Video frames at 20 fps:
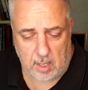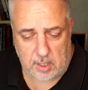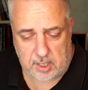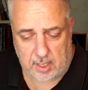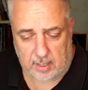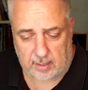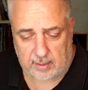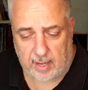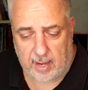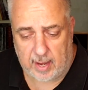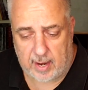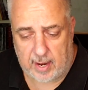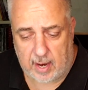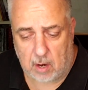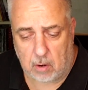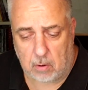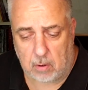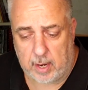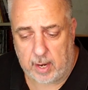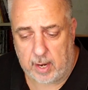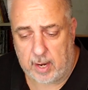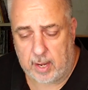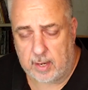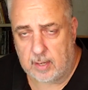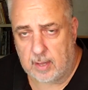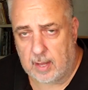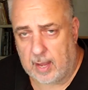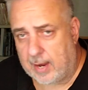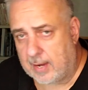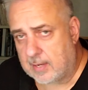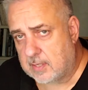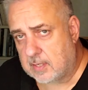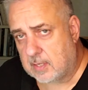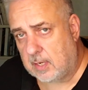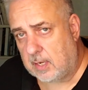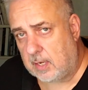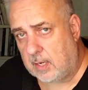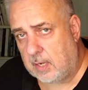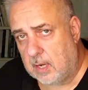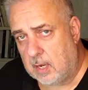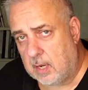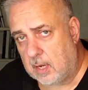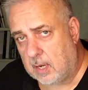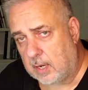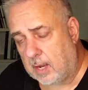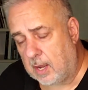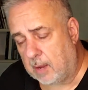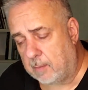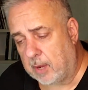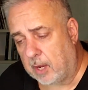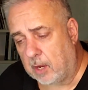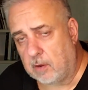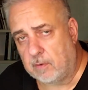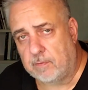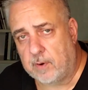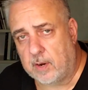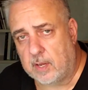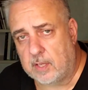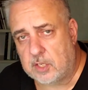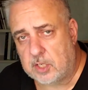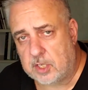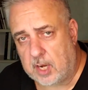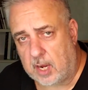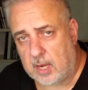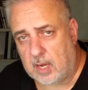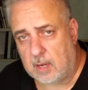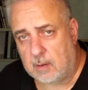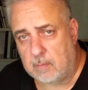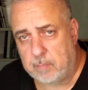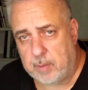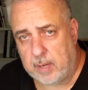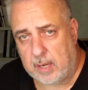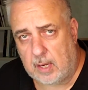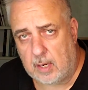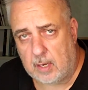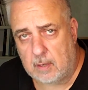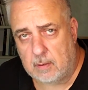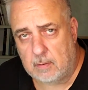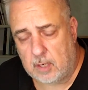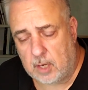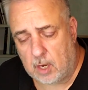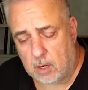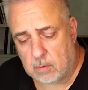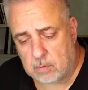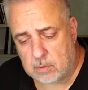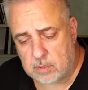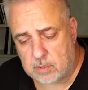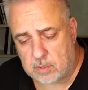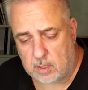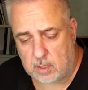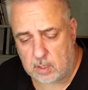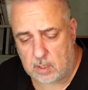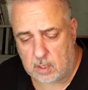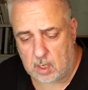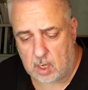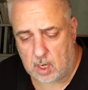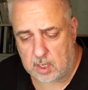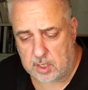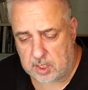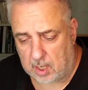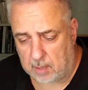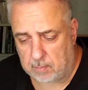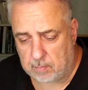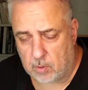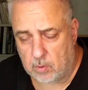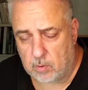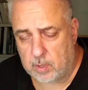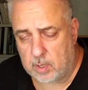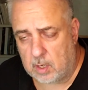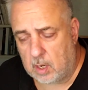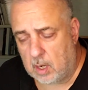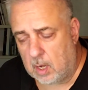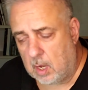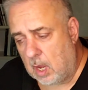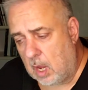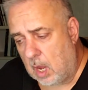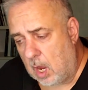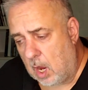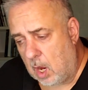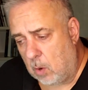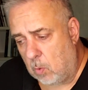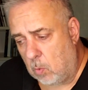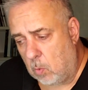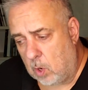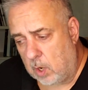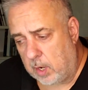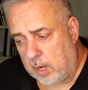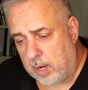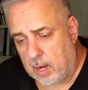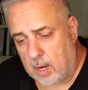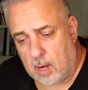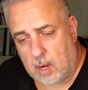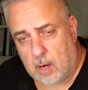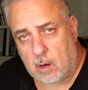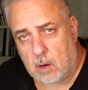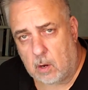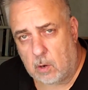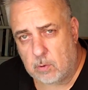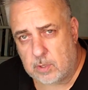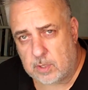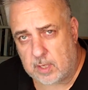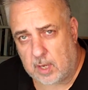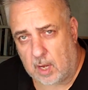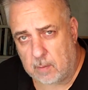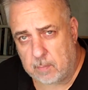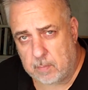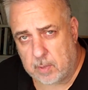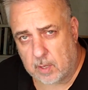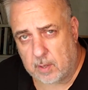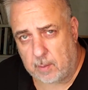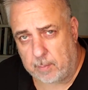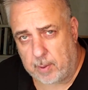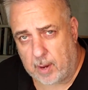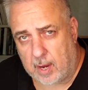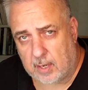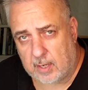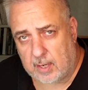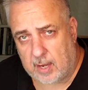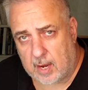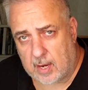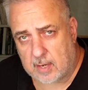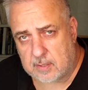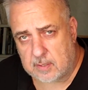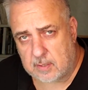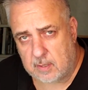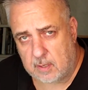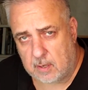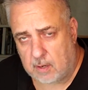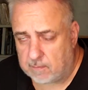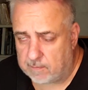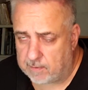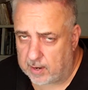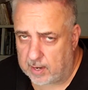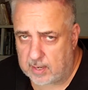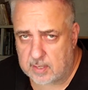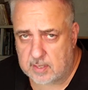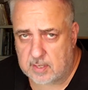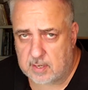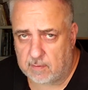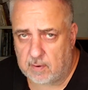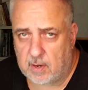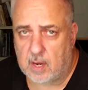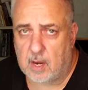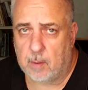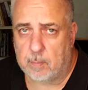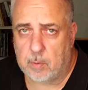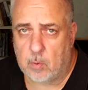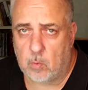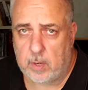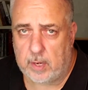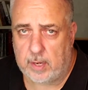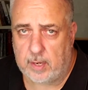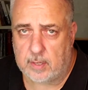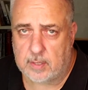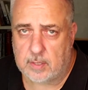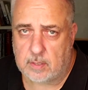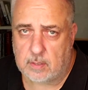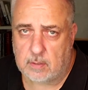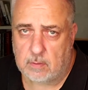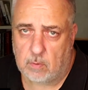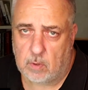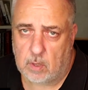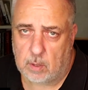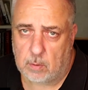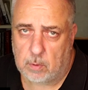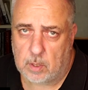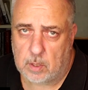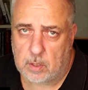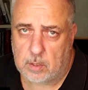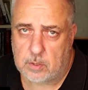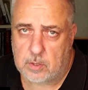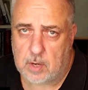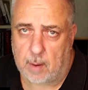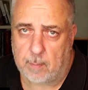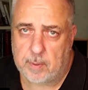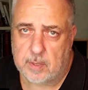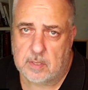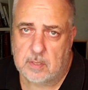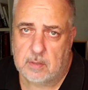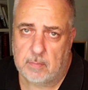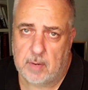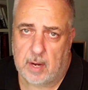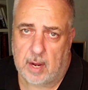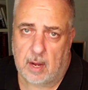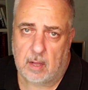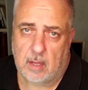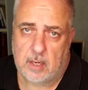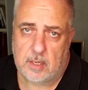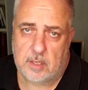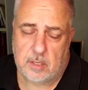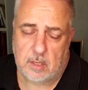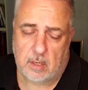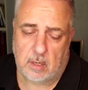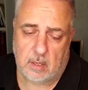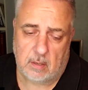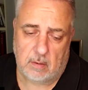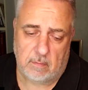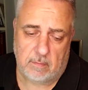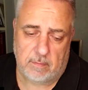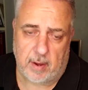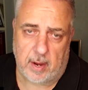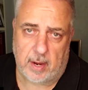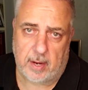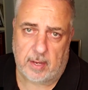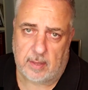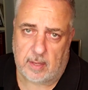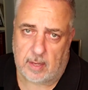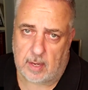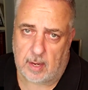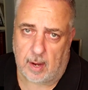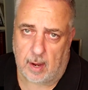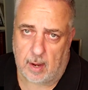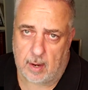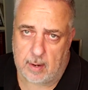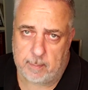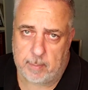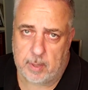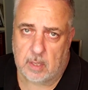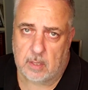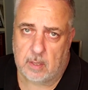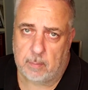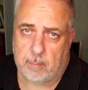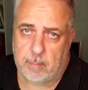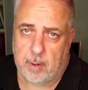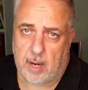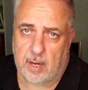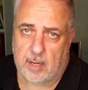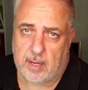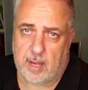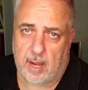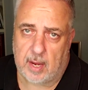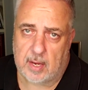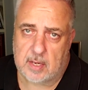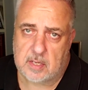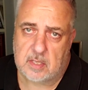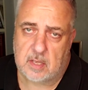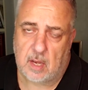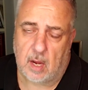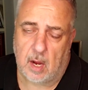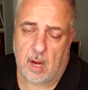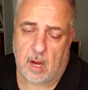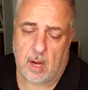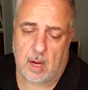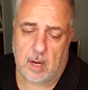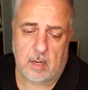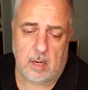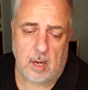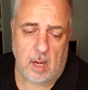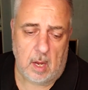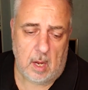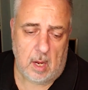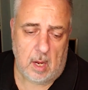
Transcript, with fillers: check that out. And then lastly, I got my good friends Jake and Pete Yost and uh, Jake Bruton, where you uh, host the Unbuild It podcast. You can find us every couple weeks where we're dropping some knowledge. You can find the Unbuild It podcast on